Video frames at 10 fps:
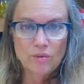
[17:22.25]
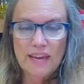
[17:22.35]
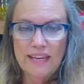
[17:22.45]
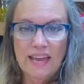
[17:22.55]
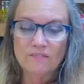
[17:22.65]

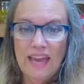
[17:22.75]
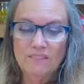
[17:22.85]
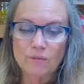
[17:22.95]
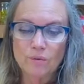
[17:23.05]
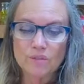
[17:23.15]
taking
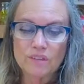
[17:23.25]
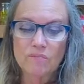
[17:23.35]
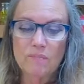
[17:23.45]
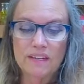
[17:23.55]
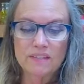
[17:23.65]
handfuls
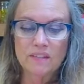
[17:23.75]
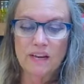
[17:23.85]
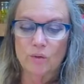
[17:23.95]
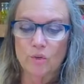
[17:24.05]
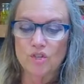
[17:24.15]
of medicine
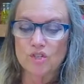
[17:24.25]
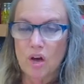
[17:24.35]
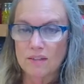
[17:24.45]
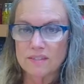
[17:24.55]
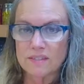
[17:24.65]
and or
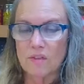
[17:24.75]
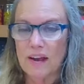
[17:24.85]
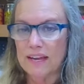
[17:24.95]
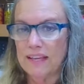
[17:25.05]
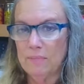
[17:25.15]
shots so that
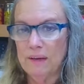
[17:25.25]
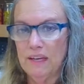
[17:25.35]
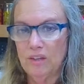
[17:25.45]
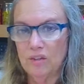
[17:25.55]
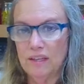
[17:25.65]
I can keep
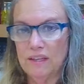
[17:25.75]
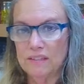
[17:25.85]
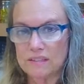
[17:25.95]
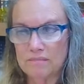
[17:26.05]
eating cookies.